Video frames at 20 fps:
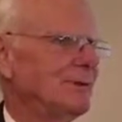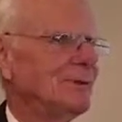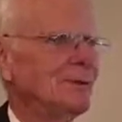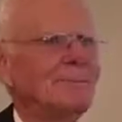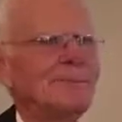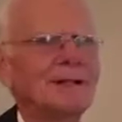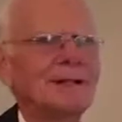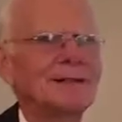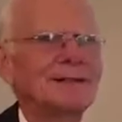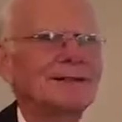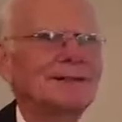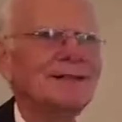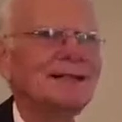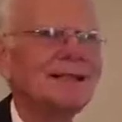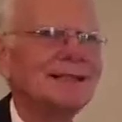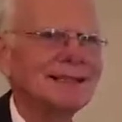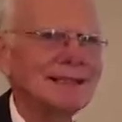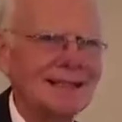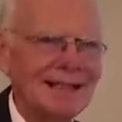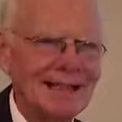you better
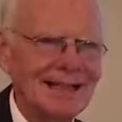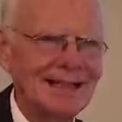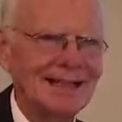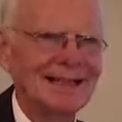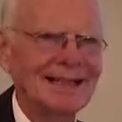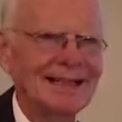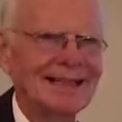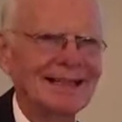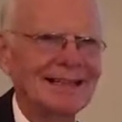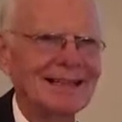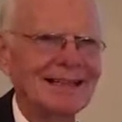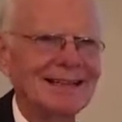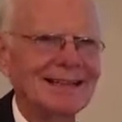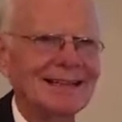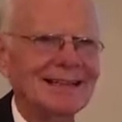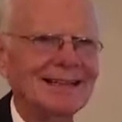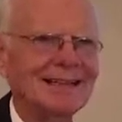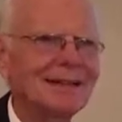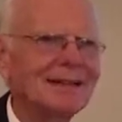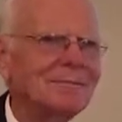listen
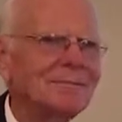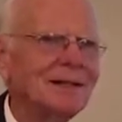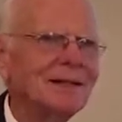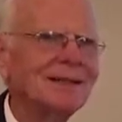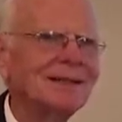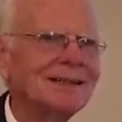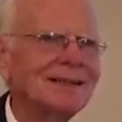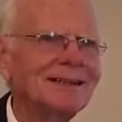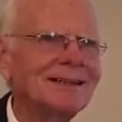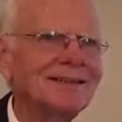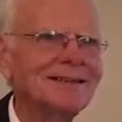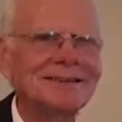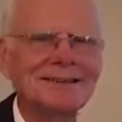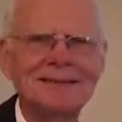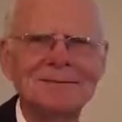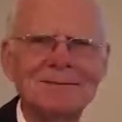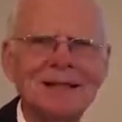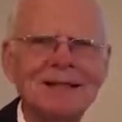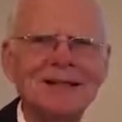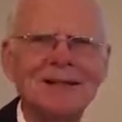to
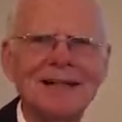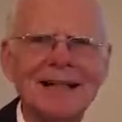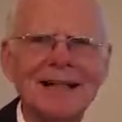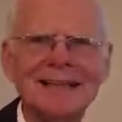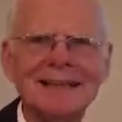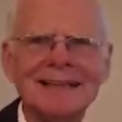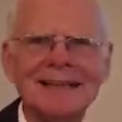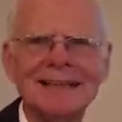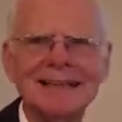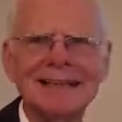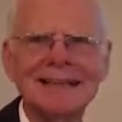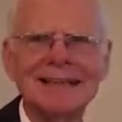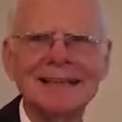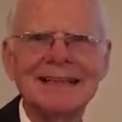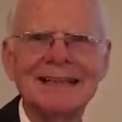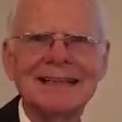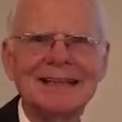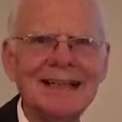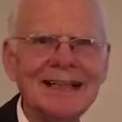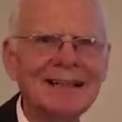the Millerites.
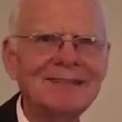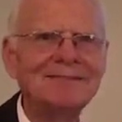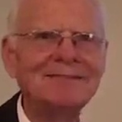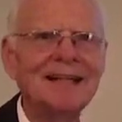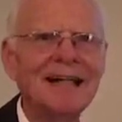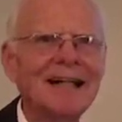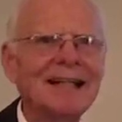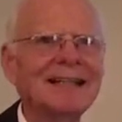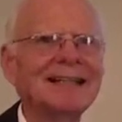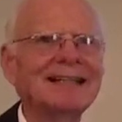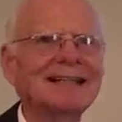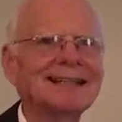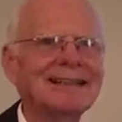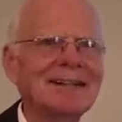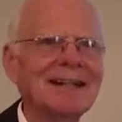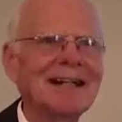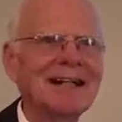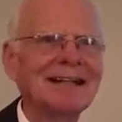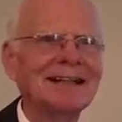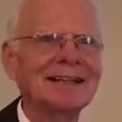They've got it
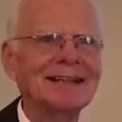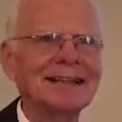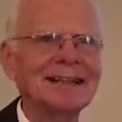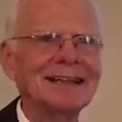straight.